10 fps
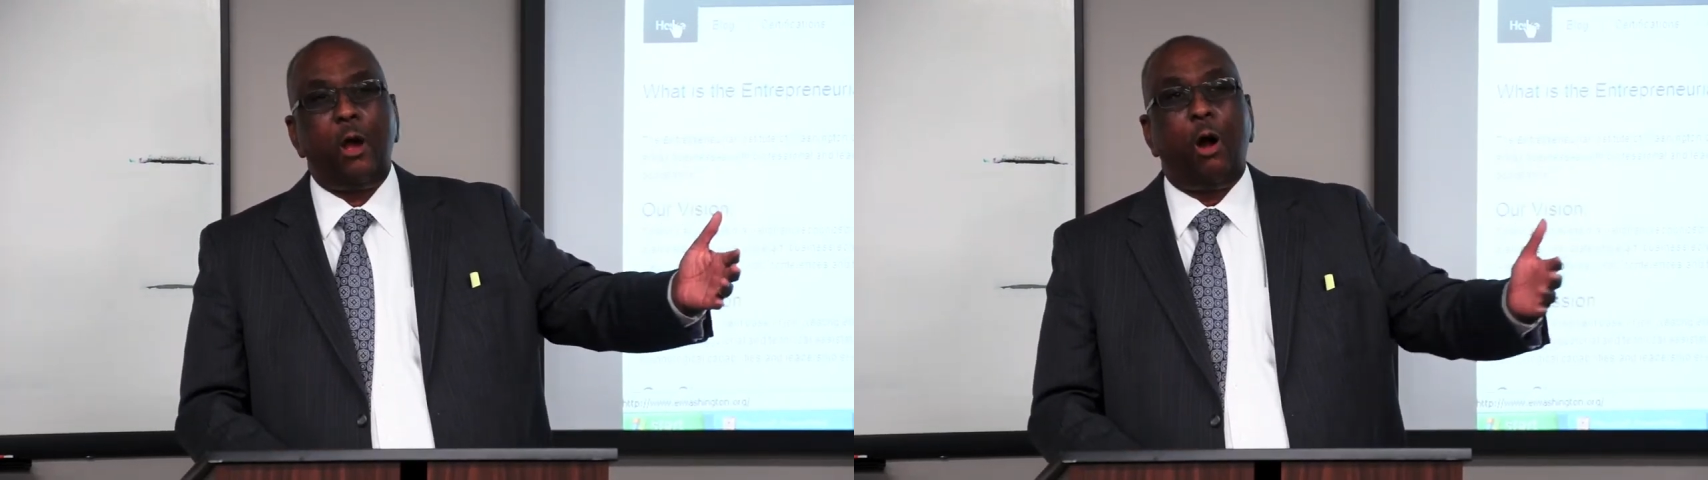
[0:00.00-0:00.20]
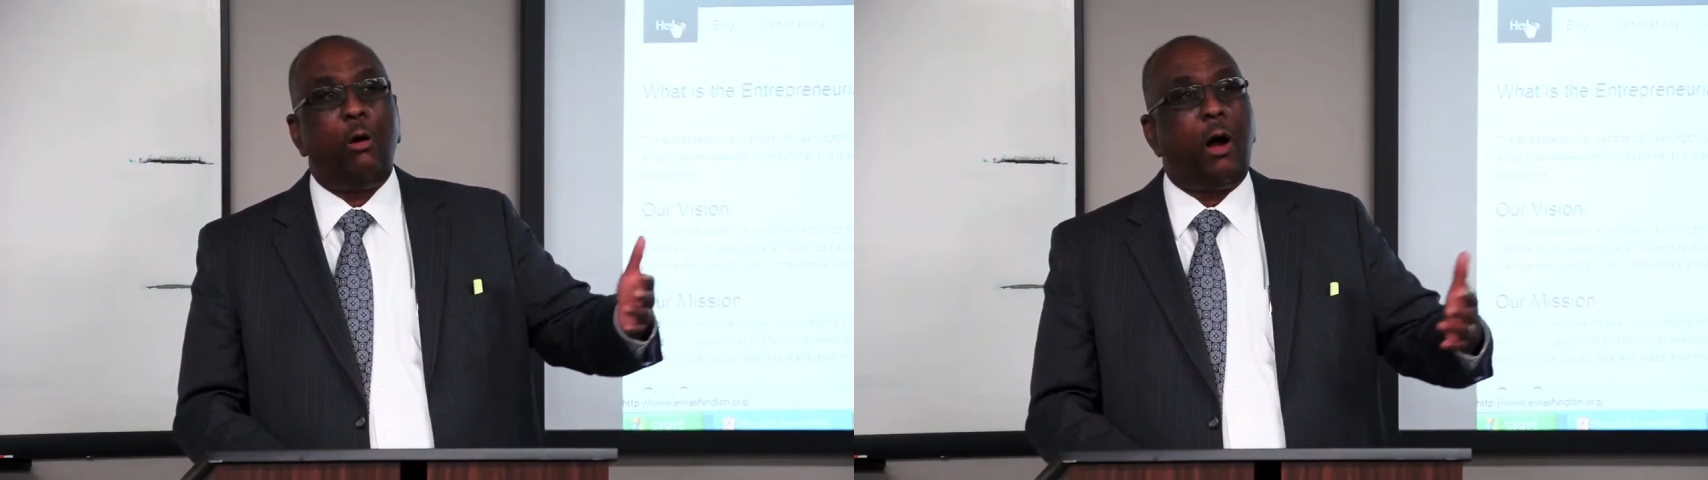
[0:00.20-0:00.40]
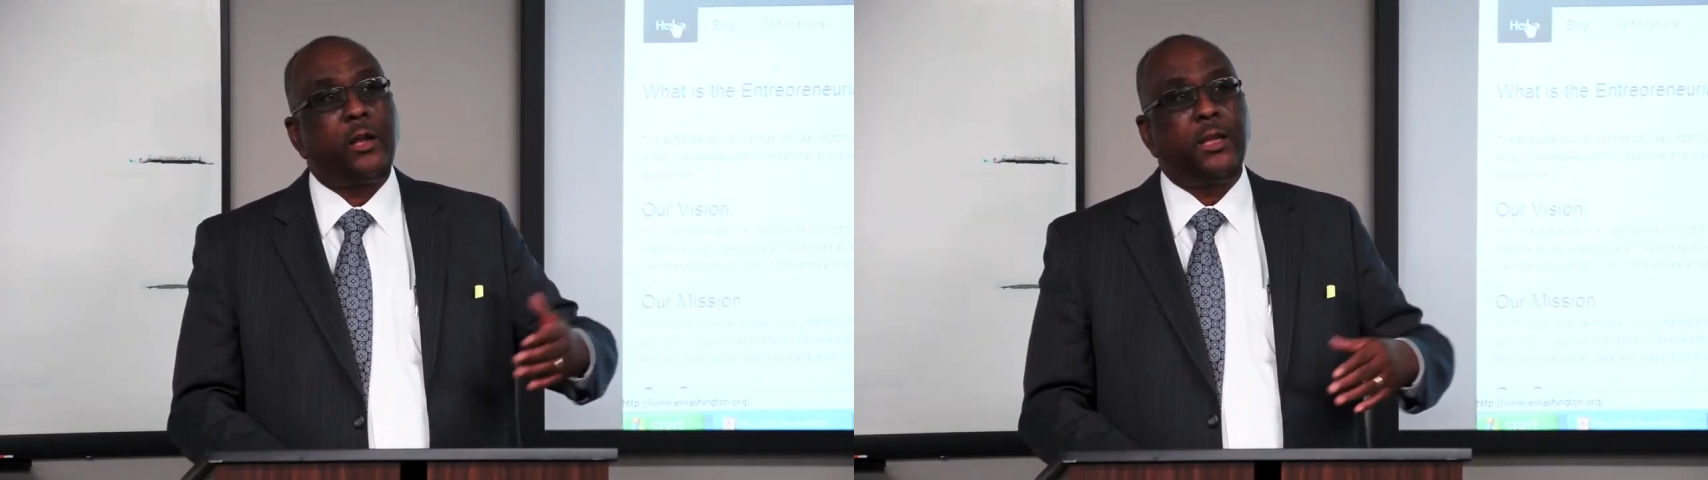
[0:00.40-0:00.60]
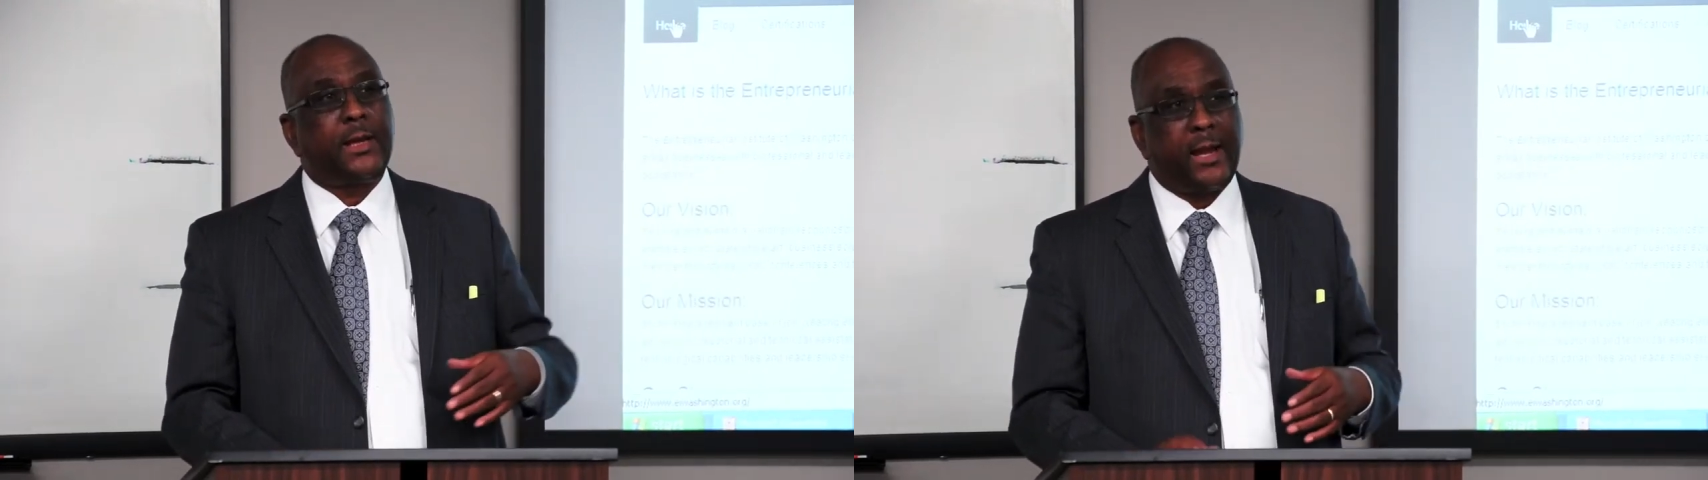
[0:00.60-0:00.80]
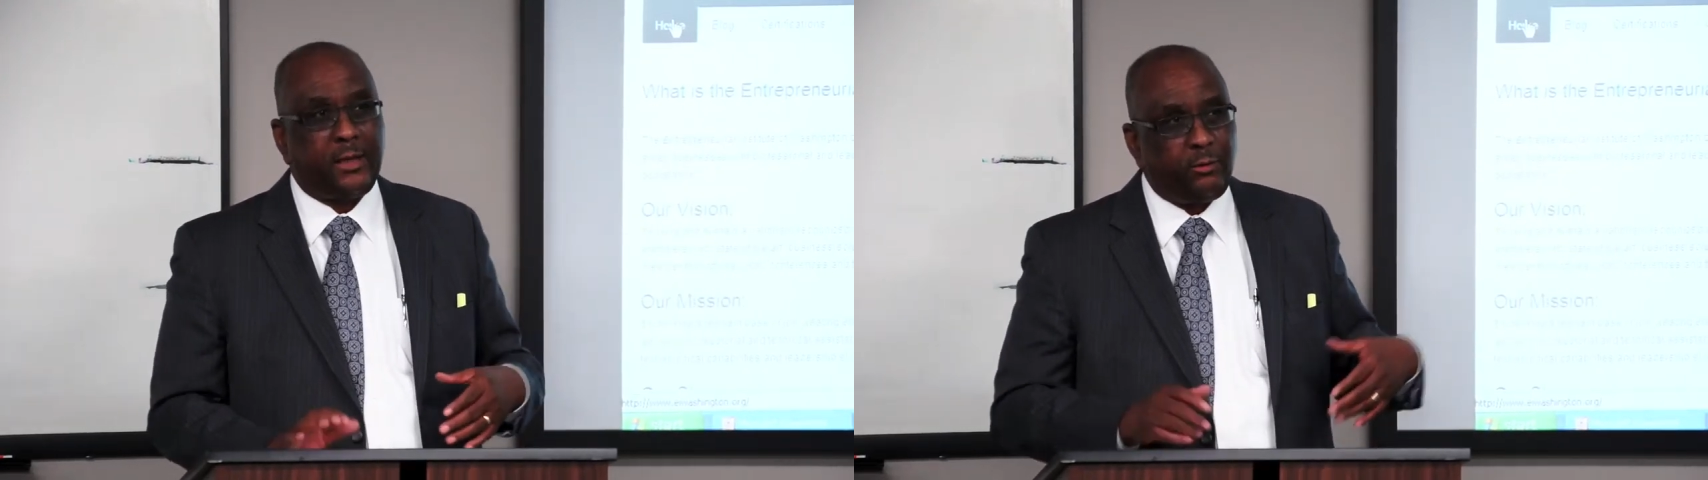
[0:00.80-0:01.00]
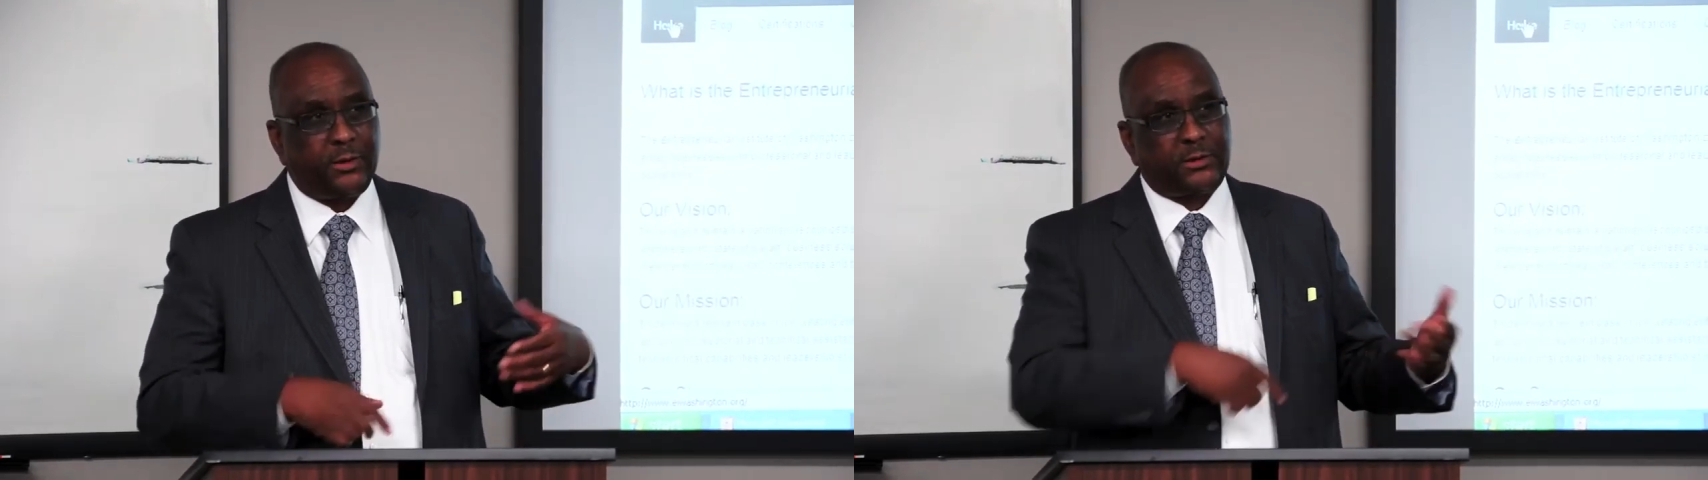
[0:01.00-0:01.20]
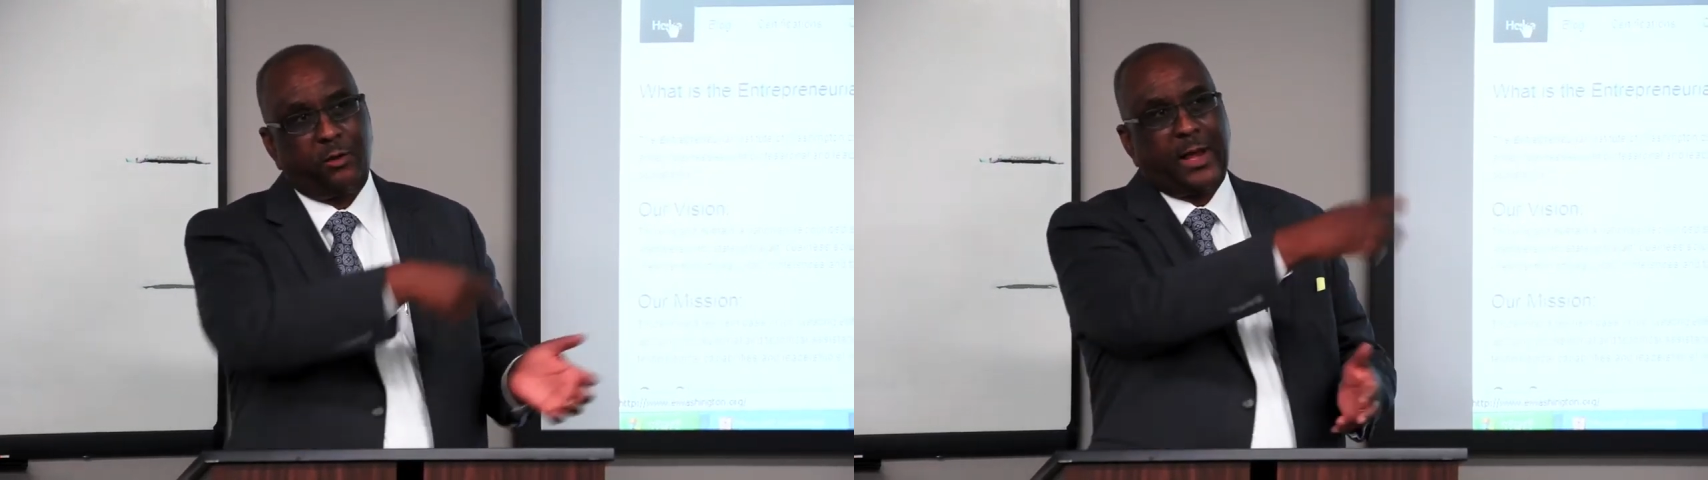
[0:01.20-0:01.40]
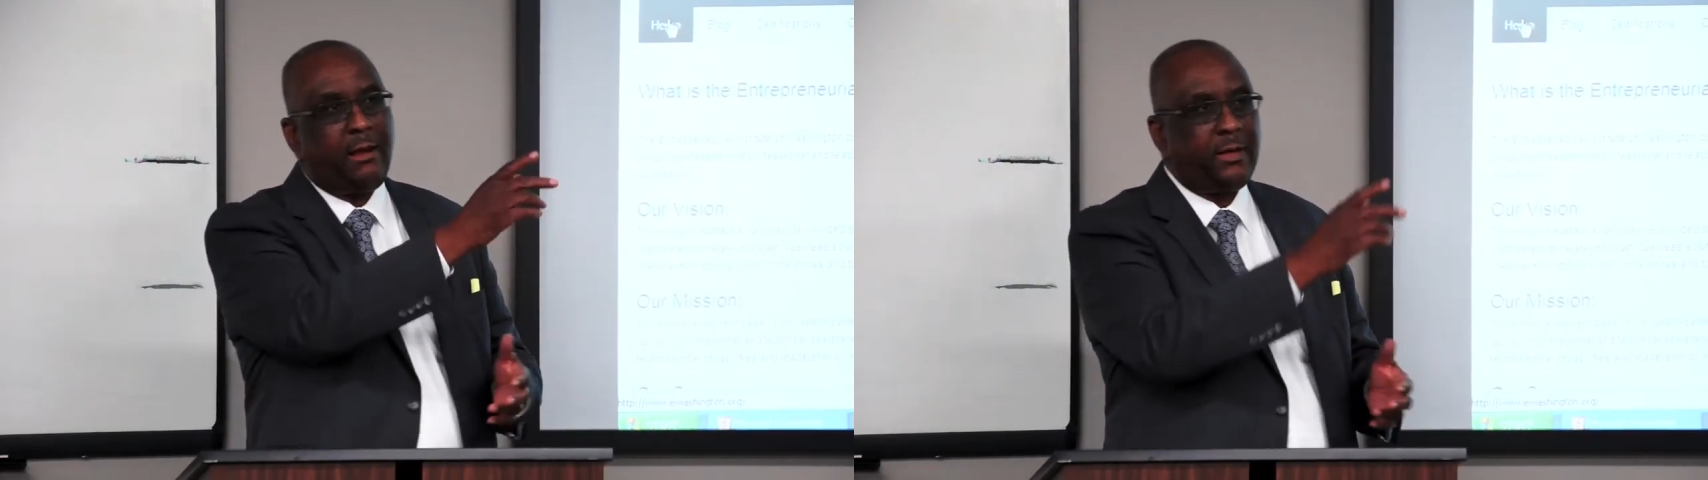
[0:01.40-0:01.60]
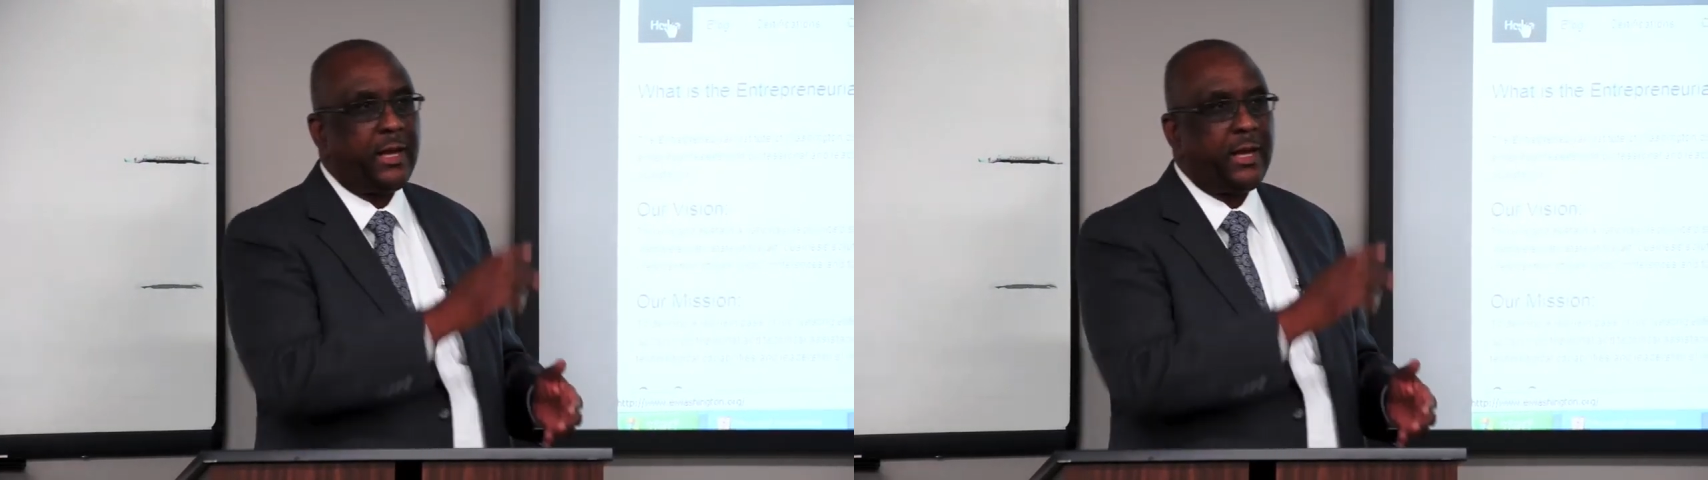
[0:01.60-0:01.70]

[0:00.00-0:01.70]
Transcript: oh, all you got to do is go down